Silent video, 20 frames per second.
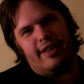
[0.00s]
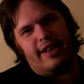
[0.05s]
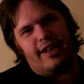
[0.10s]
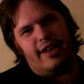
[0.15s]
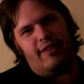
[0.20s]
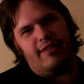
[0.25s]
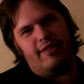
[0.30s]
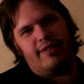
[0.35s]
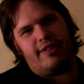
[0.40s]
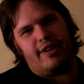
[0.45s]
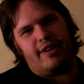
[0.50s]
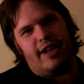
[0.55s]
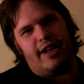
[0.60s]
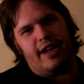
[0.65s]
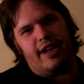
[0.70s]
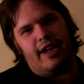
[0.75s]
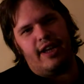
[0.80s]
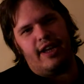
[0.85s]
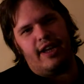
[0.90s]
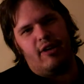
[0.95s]
Like, he was
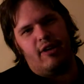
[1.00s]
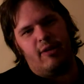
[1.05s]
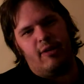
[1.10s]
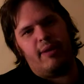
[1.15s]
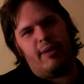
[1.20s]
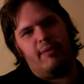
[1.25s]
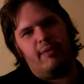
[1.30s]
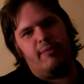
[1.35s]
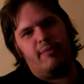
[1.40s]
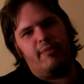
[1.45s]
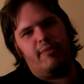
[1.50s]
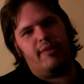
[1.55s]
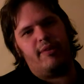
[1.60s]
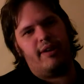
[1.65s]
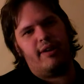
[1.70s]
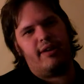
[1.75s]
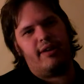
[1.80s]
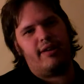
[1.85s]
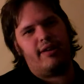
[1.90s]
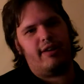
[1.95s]
going to get an army.
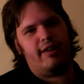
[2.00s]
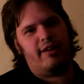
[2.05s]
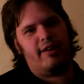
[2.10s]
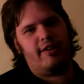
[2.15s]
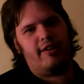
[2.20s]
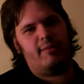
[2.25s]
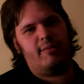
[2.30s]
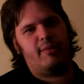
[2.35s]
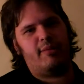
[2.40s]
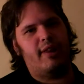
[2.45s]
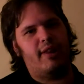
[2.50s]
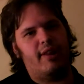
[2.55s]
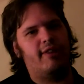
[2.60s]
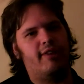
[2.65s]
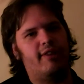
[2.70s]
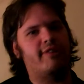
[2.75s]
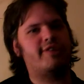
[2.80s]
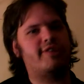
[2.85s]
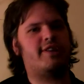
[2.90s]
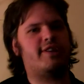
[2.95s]
Her
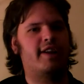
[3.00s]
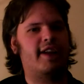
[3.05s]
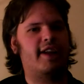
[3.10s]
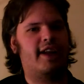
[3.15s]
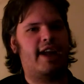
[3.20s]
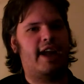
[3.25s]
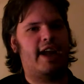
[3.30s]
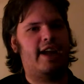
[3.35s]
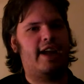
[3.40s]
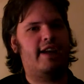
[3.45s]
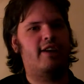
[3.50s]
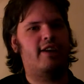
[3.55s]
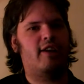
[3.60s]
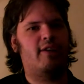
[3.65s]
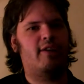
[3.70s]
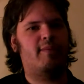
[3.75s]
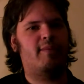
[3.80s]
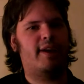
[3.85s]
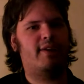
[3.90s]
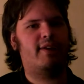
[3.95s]
brother was going to gain
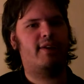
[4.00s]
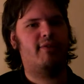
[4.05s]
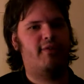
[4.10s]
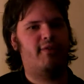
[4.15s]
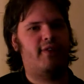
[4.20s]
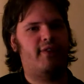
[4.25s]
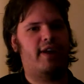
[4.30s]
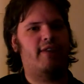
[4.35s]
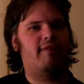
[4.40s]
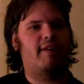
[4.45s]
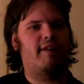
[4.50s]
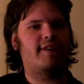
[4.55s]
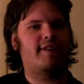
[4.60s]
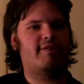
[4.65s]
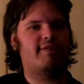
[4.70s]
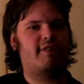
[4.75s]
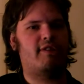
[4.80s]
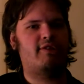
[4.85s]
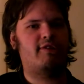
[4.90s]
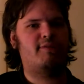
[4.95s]
an army to invade
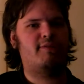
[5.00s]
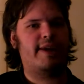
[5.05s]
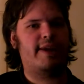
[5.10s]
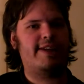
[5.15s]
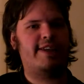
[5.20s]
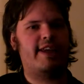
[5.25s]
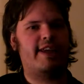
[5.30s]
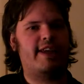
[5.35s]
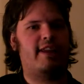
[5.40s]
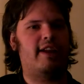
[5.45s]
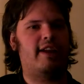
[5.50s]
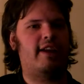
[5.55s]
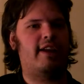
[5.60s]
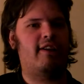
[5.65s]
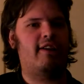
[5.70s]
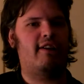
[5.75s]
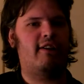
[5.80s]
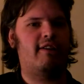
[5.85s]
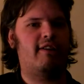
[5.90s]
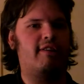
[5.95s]
Westeros by
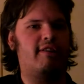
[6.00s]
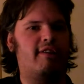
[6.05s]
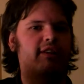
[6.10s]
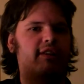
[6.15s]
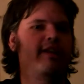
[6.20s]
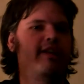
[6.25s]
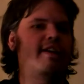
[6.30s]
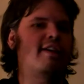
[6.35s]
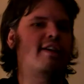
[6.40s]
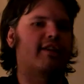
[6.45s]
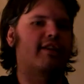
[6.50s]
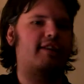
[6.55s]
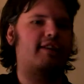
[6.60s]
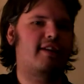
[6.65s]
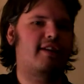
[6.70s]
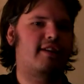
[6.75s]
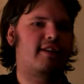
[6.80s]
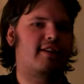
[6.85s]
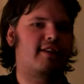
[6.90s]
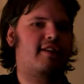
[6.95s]
selling her
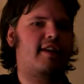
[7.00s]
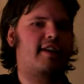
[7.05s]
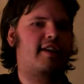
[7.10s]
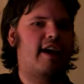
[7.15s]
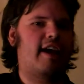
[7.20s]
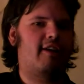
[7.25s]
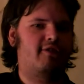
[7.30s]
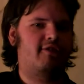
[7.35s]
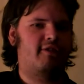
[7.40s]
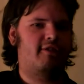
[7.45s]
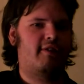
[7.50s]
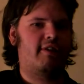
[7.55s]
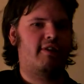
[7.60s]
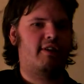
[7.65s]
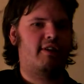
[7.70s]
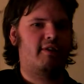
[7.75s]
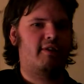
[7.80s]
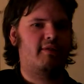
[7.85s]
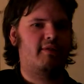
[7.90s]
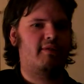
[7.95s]
to Khal
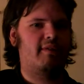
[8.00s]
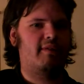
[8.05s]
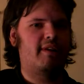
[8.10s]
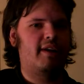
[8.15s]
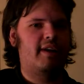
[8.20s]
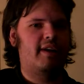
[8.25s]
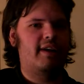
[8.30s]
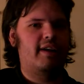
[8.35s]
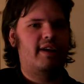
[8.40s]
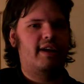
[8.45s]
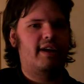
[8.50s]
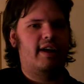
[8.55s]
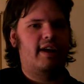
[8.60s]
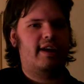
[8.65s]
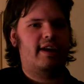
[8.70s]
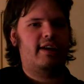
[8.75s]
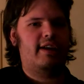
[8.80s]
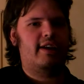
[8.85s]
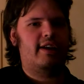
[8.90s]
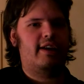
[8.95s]
Drogo,
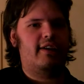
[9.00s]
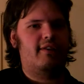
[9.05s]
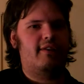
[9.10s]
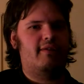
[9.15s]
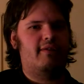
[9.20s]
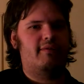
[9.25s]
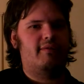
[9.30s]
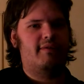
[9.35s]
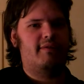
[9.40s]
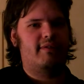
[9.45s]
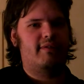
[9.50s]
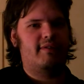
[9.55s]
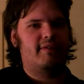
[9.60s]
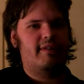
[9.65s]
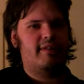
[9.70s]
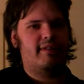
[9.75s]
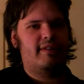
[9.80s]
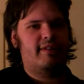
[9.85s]
and, you know,